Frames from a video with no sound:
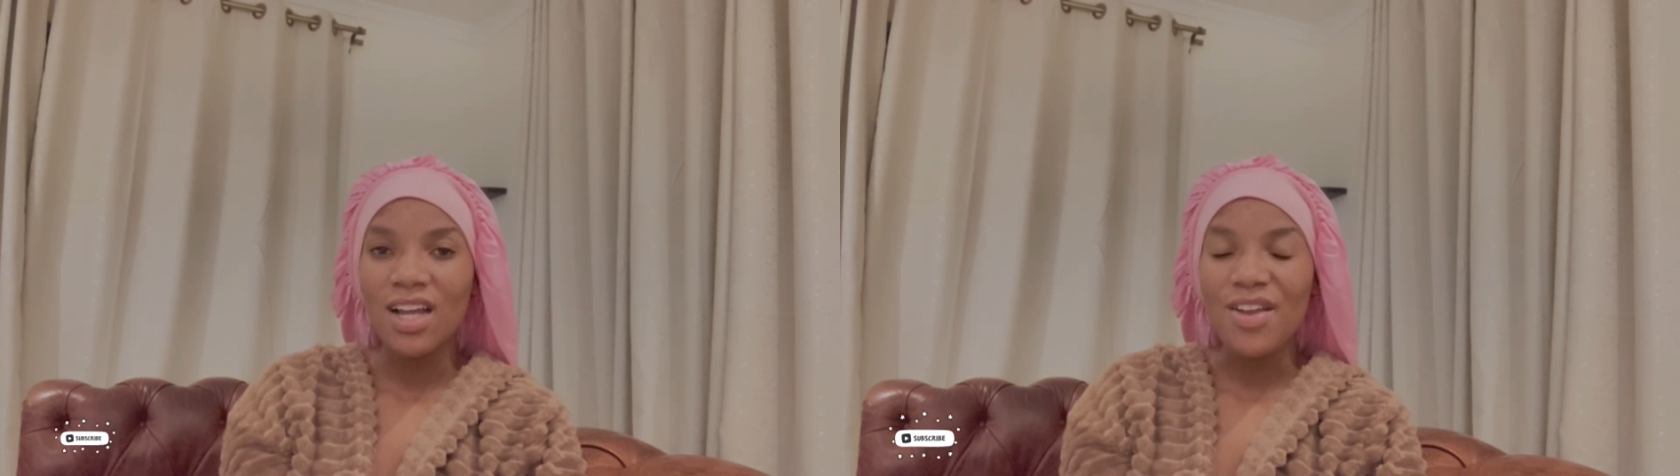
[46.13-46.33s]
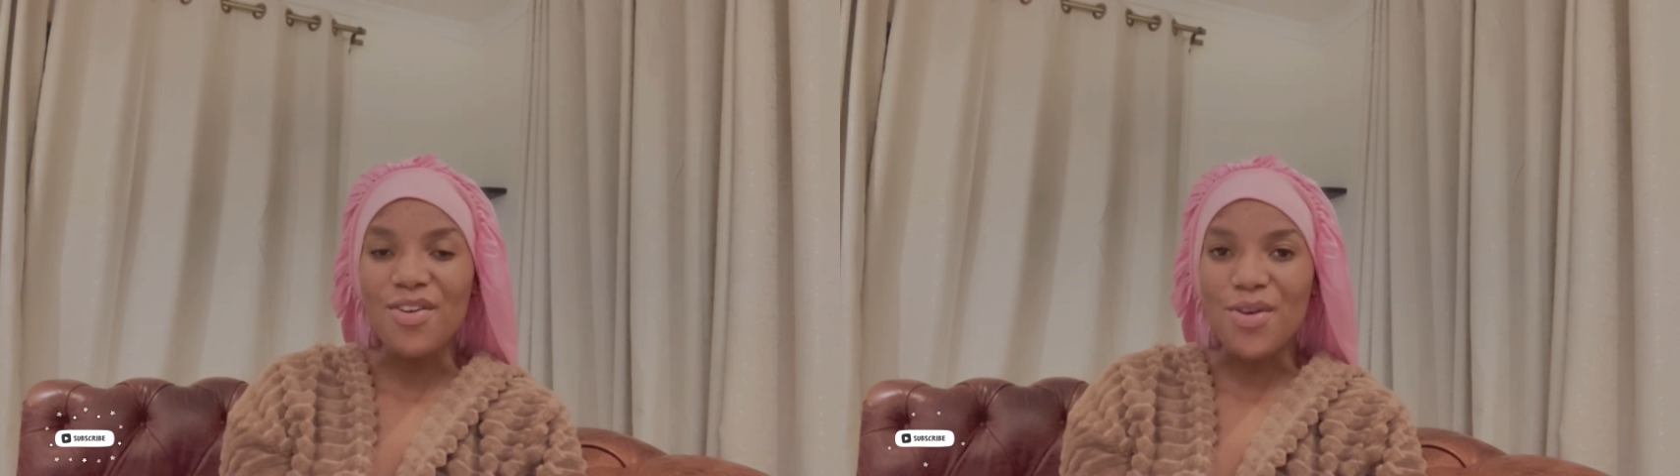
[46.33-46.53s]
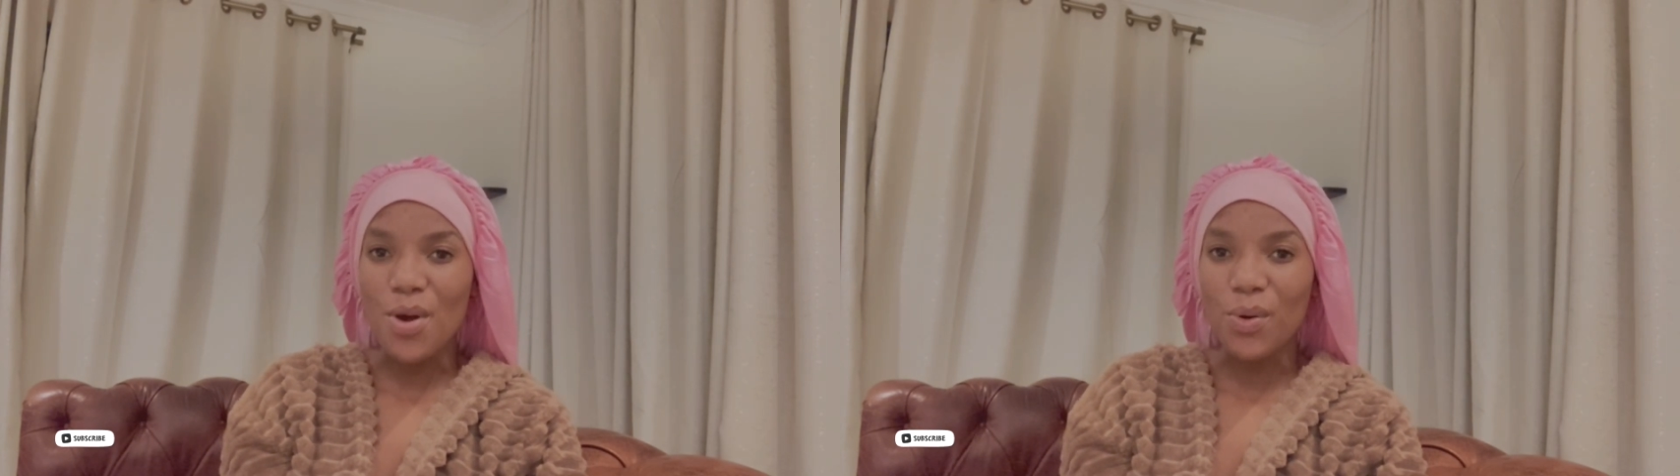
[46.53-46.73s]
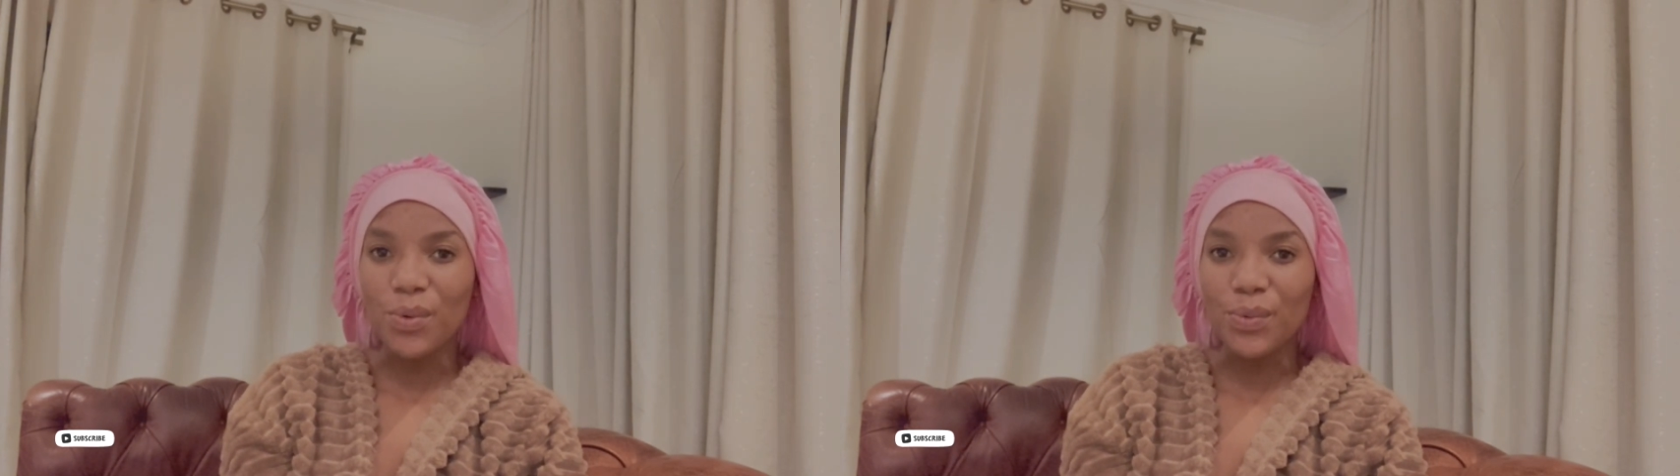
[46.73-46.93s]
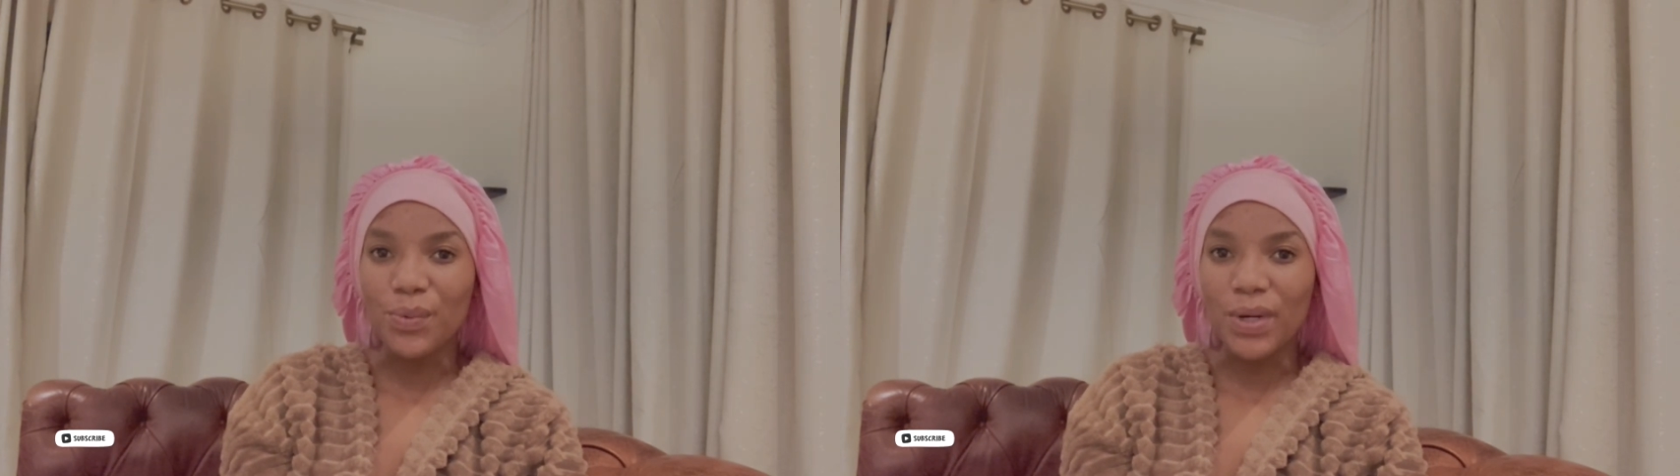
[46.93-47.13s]

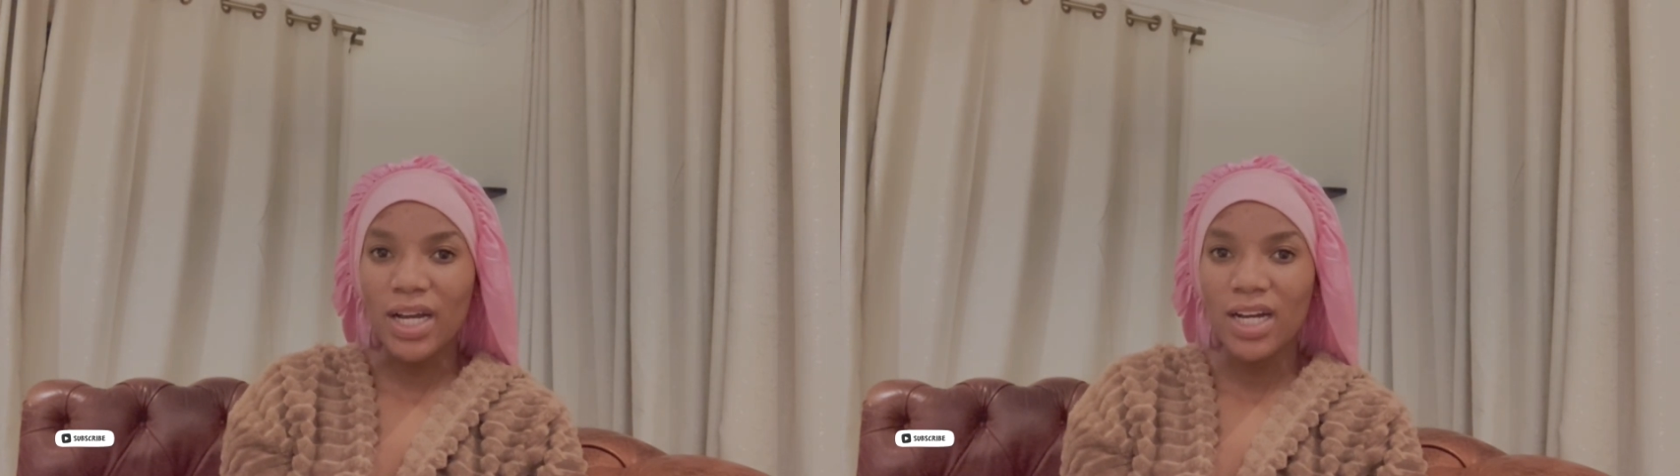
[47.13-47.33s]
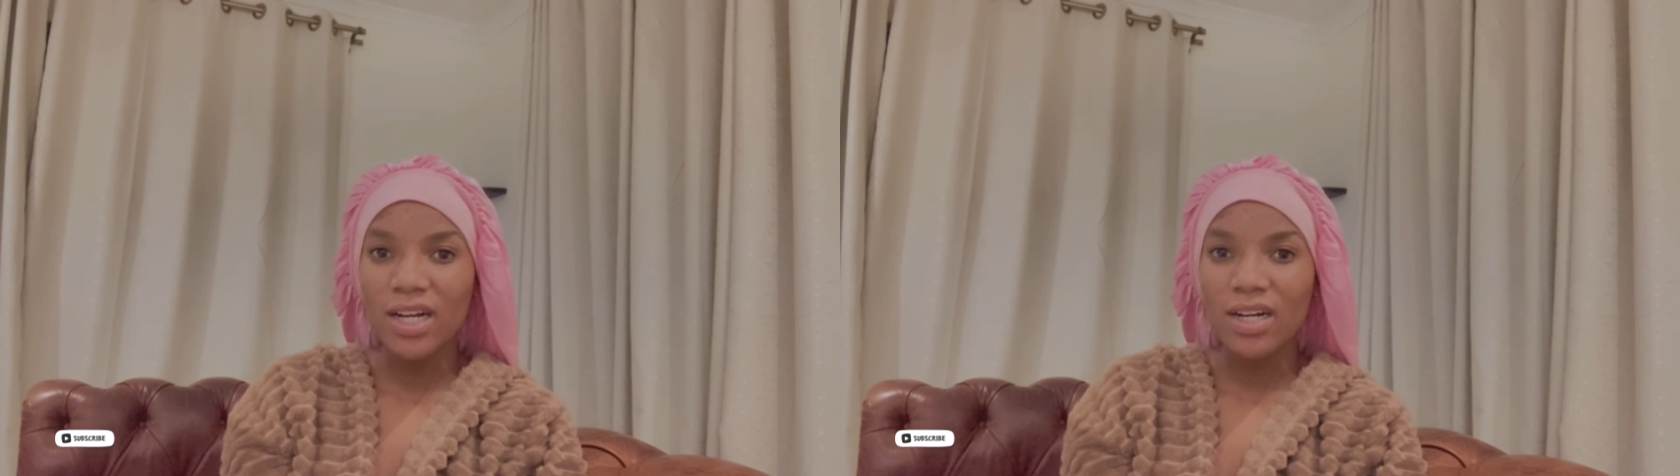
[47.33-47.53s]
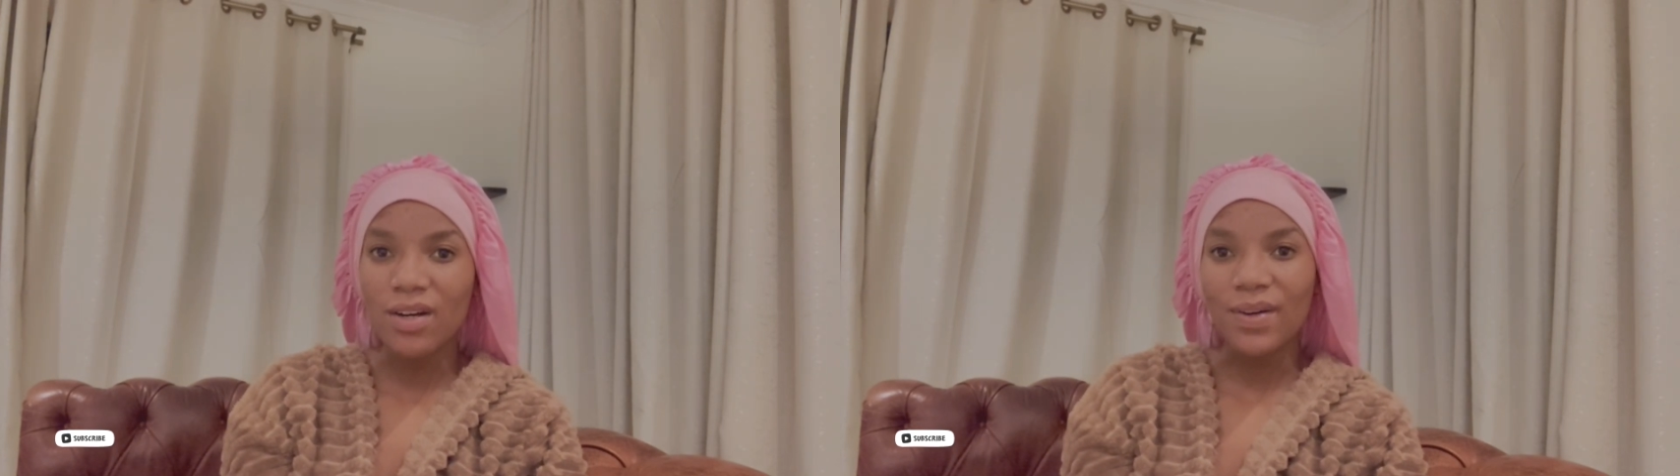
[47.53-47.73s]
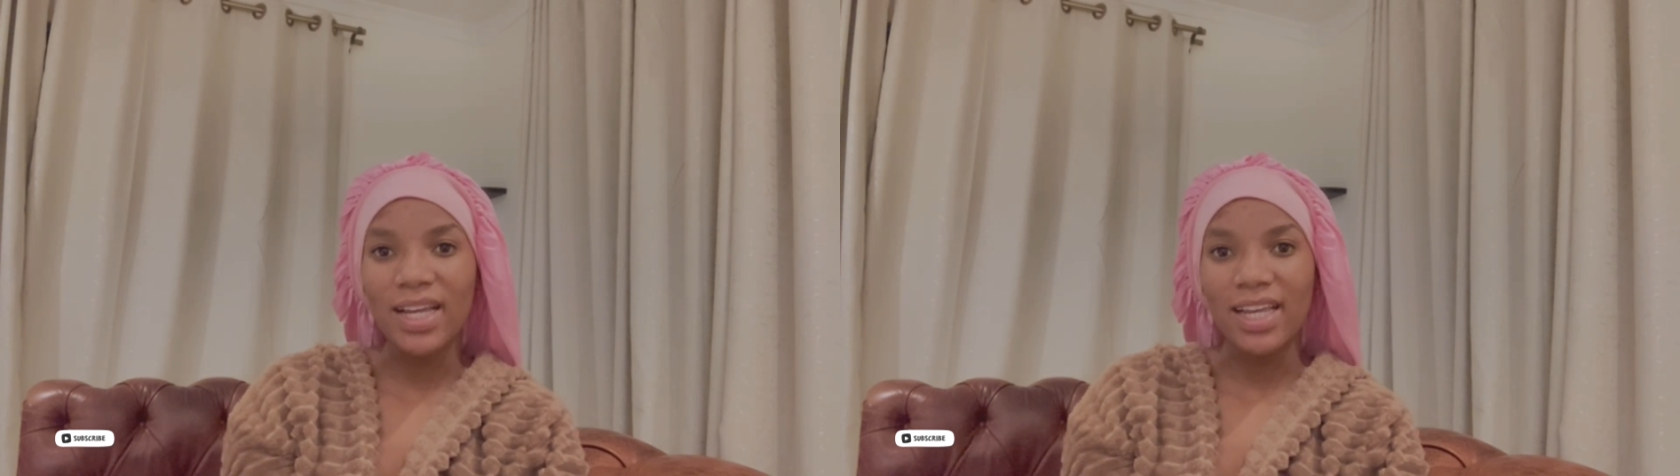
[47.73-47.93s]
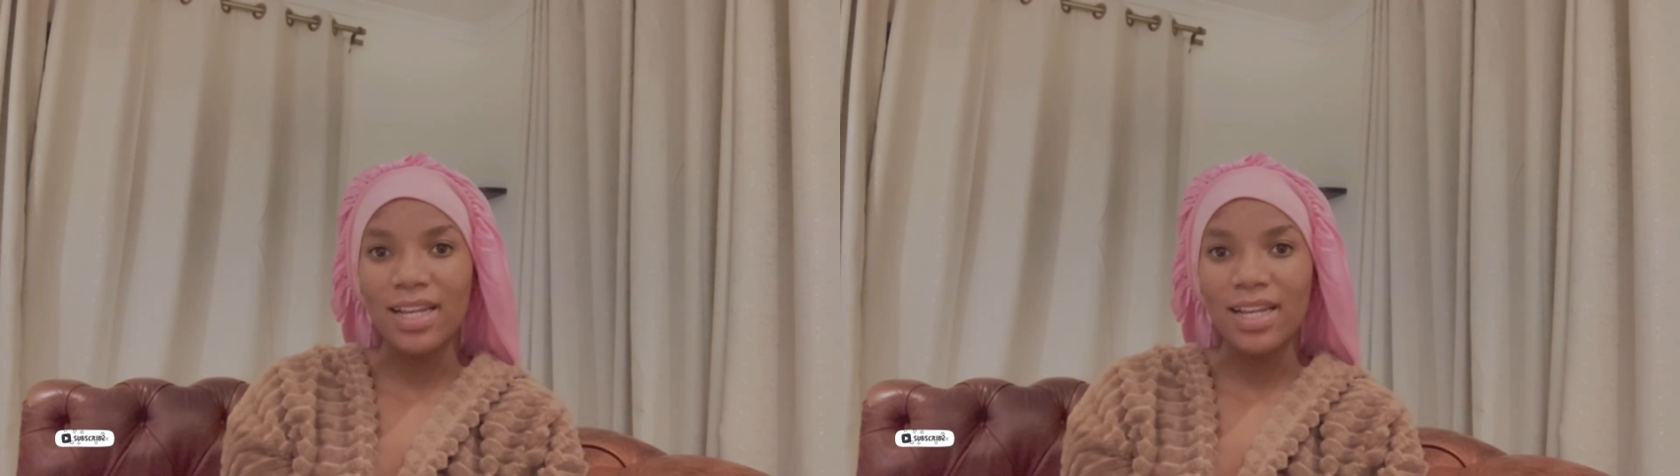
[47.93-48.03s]
known. Okay,